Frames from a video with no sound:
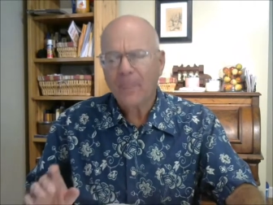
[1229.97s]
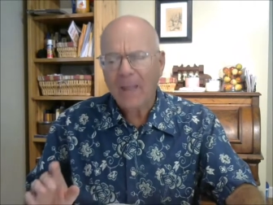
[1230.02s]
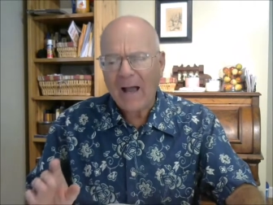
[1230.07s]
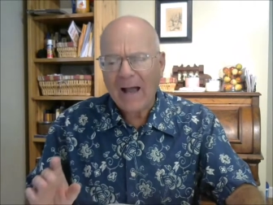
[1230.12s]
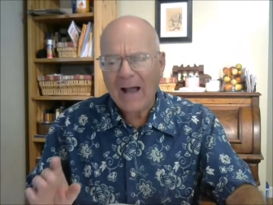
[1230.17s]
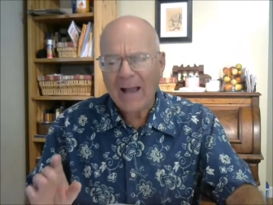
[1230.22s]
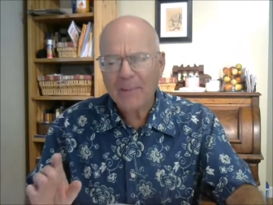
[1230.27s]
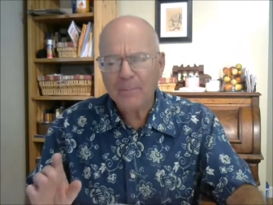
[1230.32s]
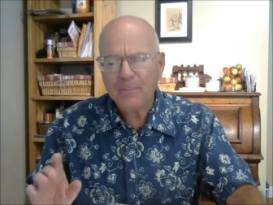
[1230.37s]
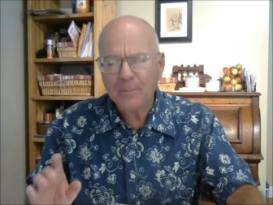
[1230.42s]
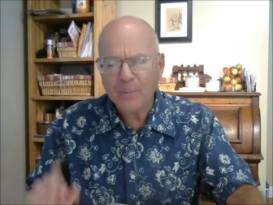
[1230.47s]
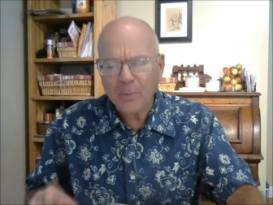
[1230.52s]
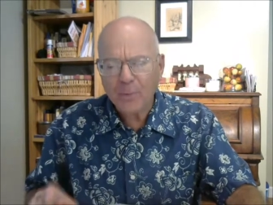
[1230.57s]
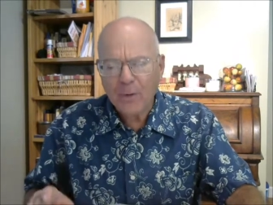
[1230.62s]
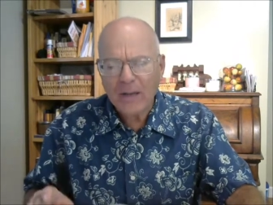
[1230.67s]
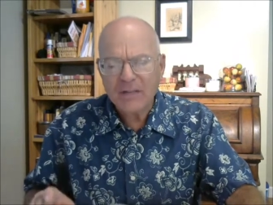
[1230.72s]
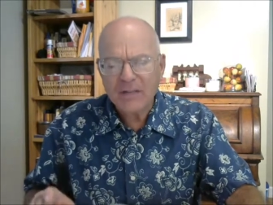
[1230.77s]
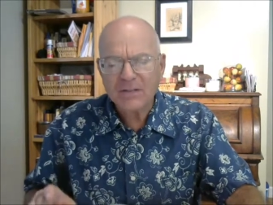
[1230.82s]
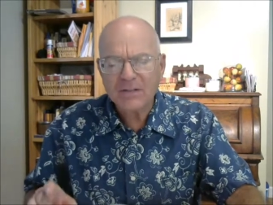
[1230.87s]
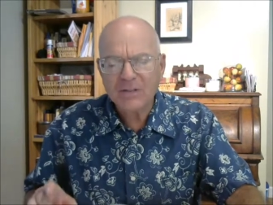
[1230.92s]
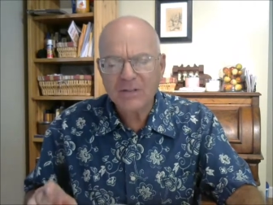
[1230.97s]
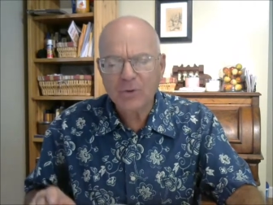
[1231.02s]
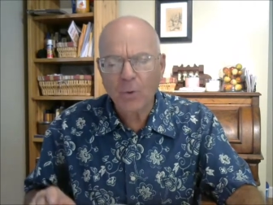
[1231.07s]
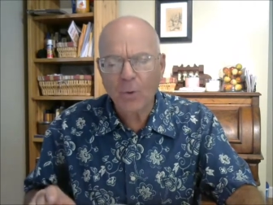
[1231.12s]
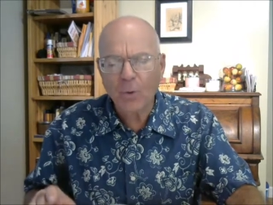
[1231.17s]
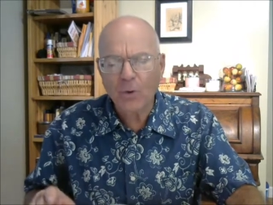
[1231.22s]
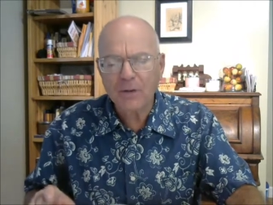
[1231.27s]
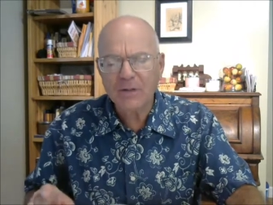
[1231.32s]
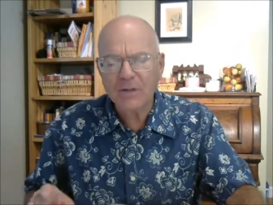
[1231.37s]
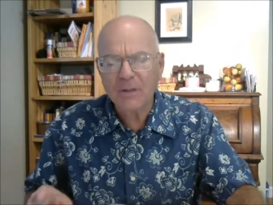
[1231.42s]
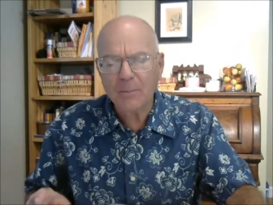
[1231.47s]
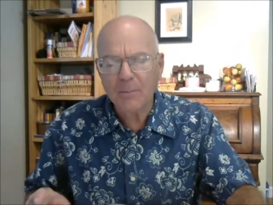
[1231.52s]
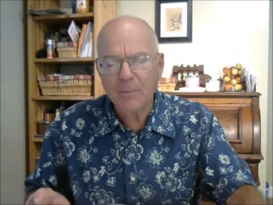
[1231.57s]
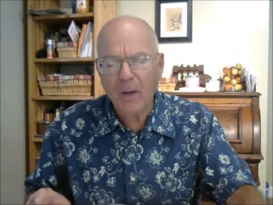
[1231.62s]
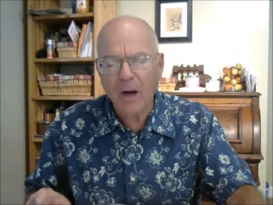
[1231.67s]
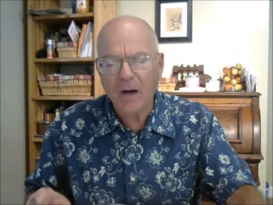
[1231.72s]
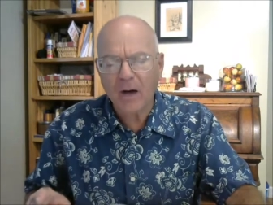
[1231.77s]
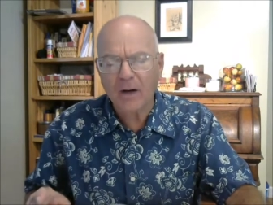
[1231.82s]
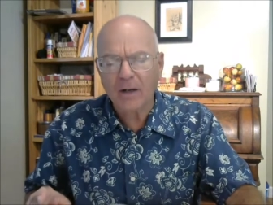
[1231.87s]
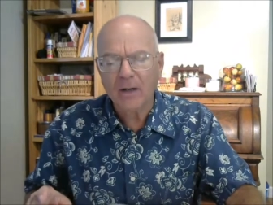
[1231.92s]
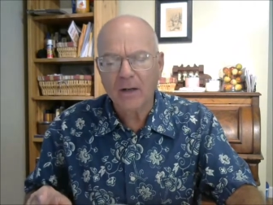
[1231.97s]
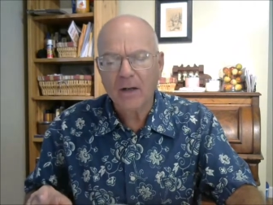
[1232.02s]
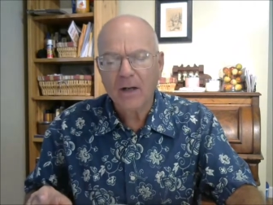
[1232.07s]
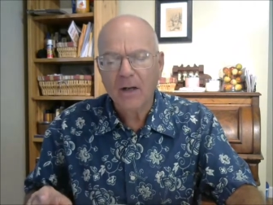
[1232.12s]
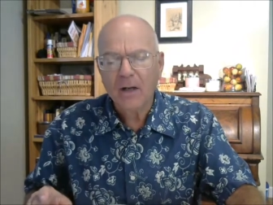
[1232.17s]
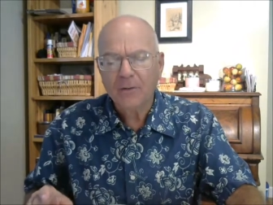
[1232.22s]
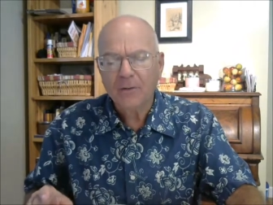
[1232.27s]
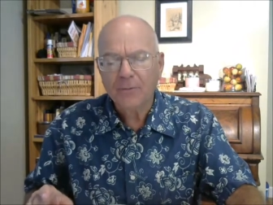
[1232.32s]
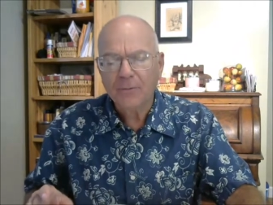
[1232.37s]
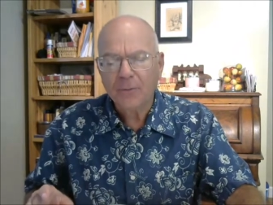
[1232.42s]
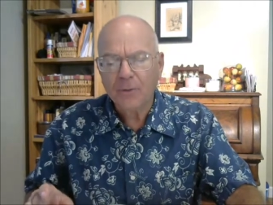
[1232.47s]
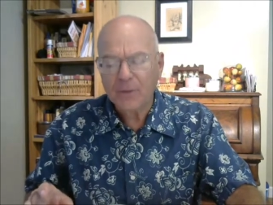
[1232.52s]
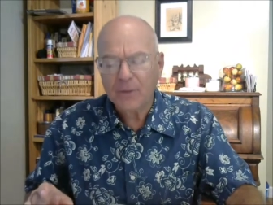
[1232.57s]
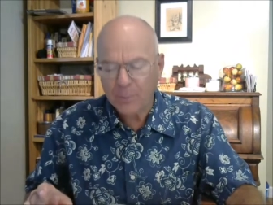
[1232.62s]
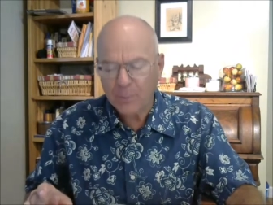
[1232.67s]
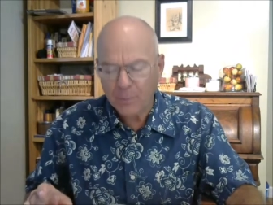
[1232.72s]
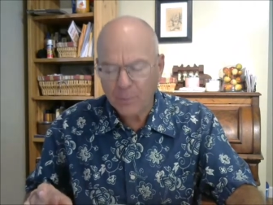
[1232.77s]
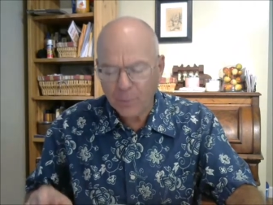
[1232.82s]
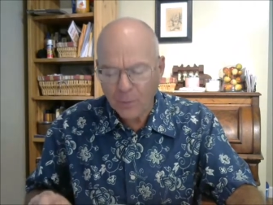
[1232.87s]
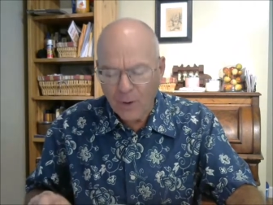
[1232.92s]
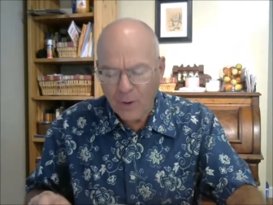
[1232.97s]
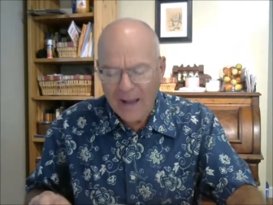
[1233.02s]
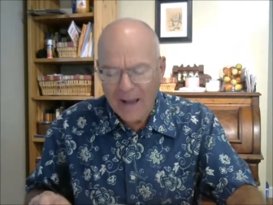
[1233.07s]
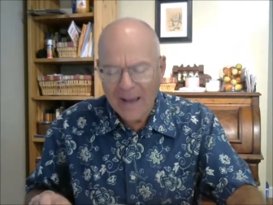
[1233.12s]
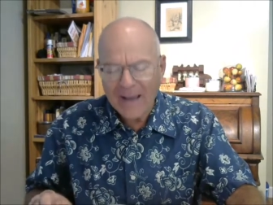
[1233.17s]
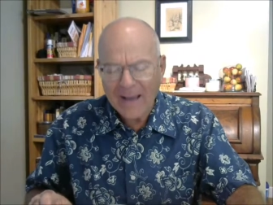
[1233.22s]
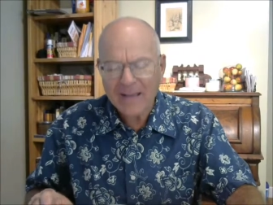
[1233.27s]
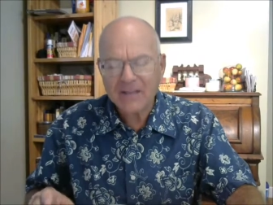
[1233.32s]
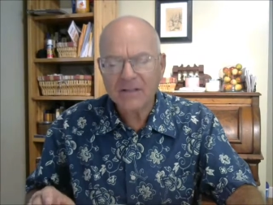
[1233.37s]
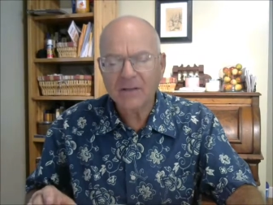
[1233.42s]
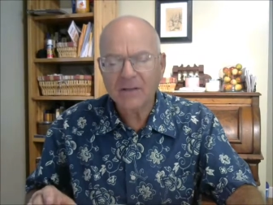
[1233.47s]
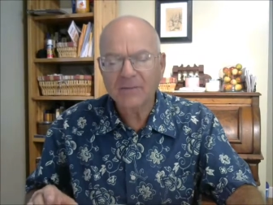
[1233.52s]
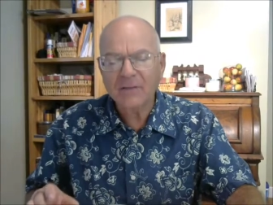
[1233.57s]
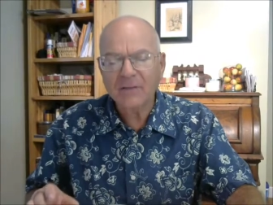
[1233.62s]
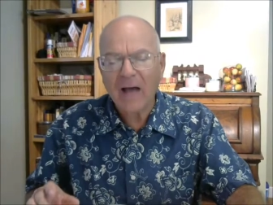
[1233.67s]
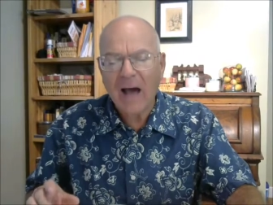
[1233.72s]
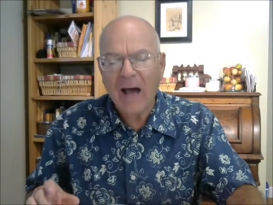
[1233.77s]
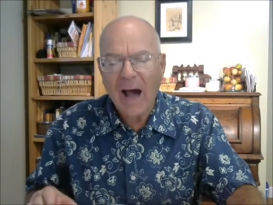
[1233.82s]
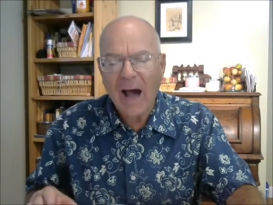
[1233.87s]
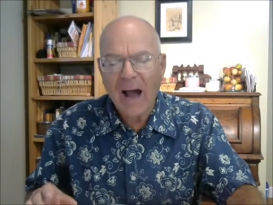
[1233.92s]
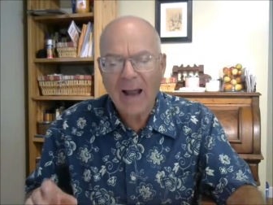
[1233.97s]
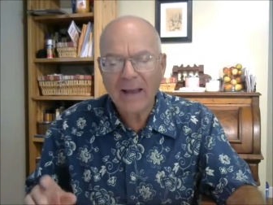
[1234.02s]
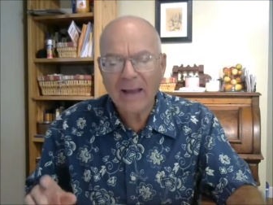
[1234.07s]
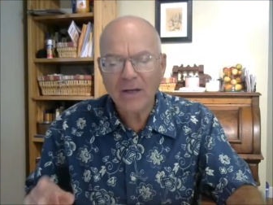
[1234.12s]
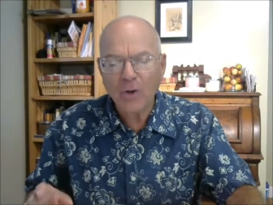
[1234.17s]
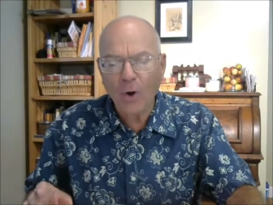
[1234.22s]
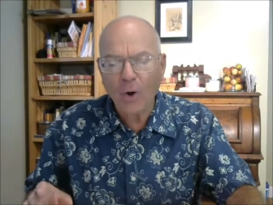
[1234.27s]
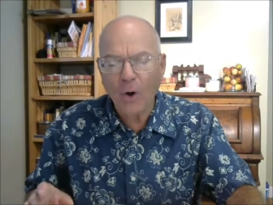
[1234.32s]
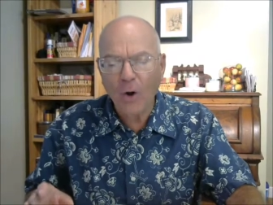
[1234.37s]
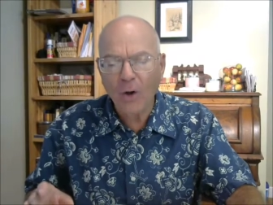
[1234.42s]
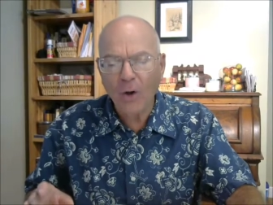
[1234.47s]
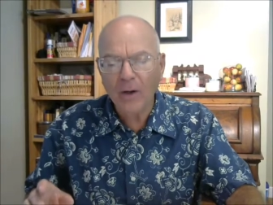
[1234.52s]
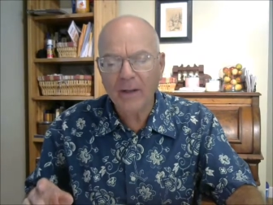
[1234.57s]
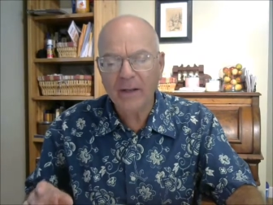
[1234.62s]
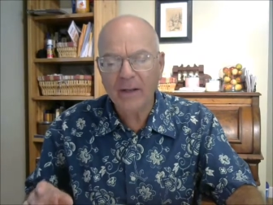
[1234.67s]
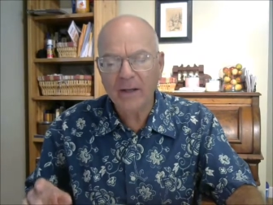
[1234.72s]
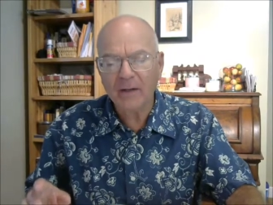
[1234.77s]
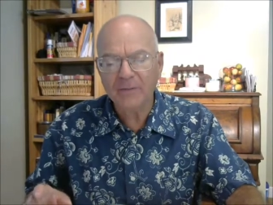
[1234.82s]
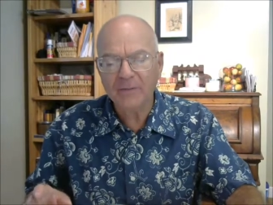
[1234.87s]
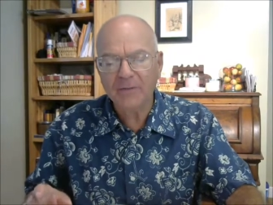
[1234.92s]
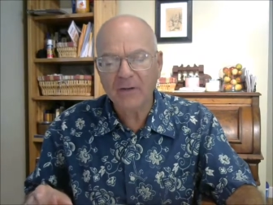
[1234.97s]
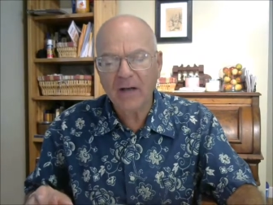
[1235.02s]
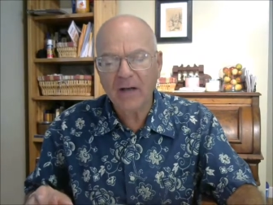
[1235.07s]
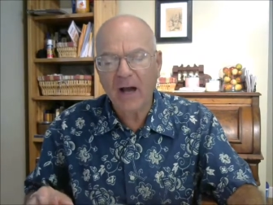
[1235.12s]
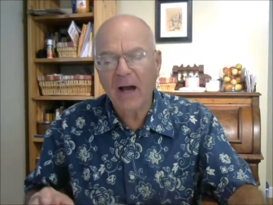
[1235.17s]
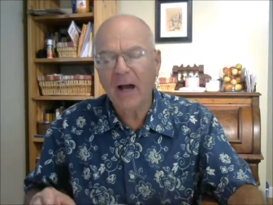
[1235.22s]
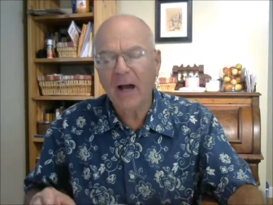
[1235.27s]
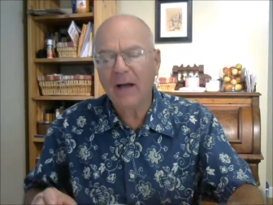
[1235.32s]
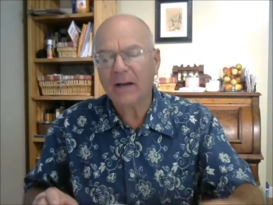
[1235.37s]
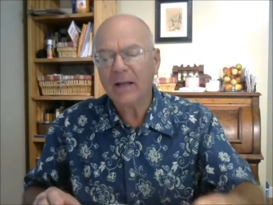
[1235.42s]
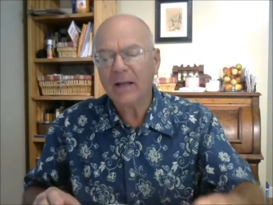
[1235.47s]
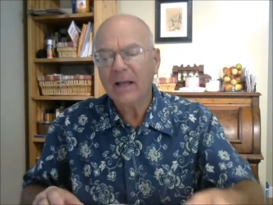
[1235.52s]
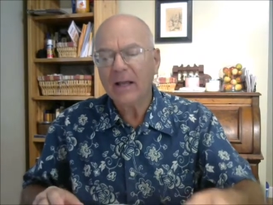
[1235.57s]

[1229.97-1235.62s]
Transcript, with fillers: I press toward the mark for the prize of the high calling of God